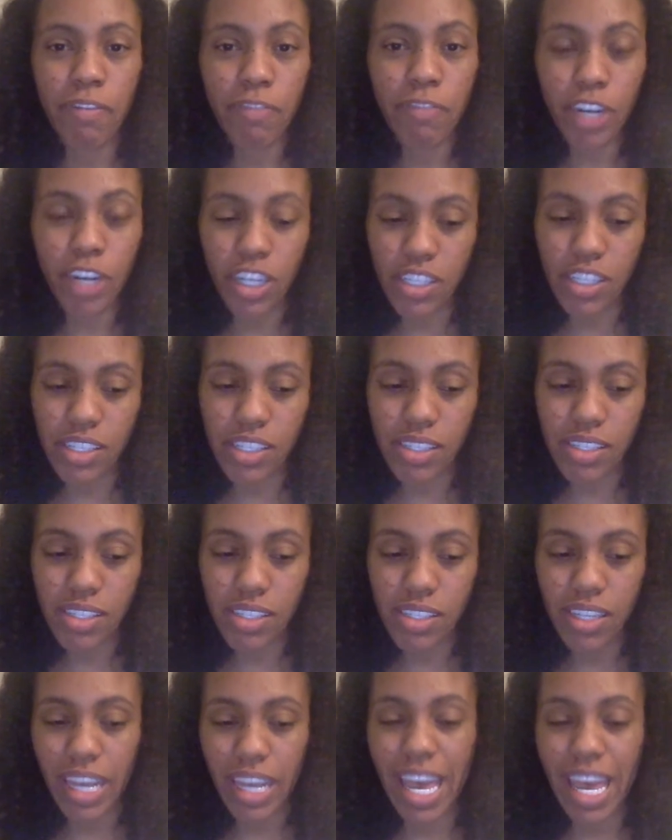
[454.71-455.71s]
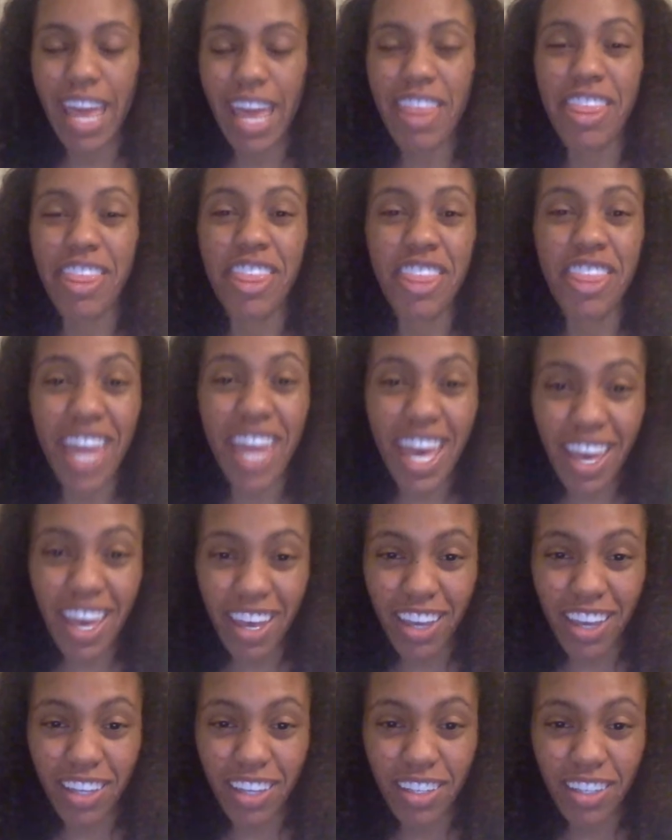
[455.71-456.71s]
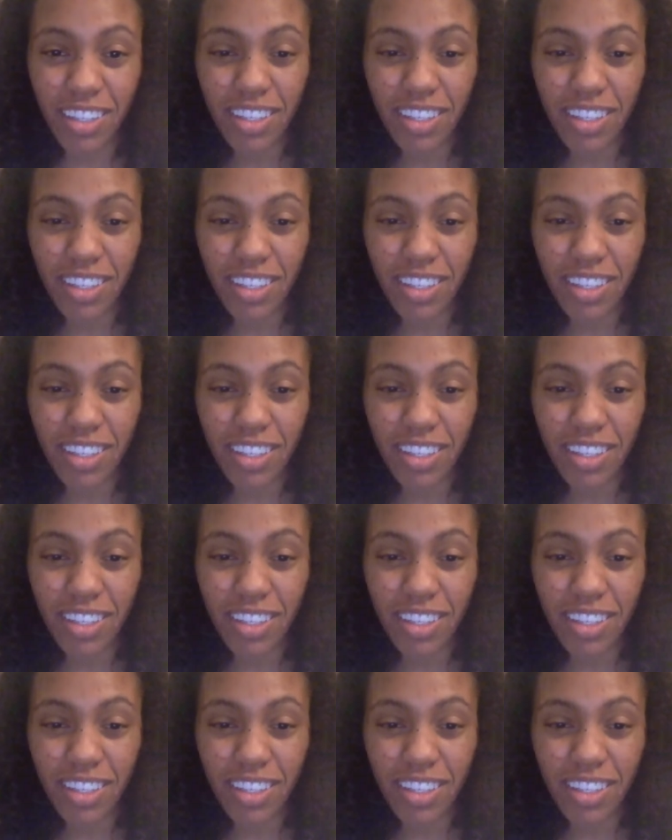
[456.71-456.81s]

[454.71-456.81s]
first, and then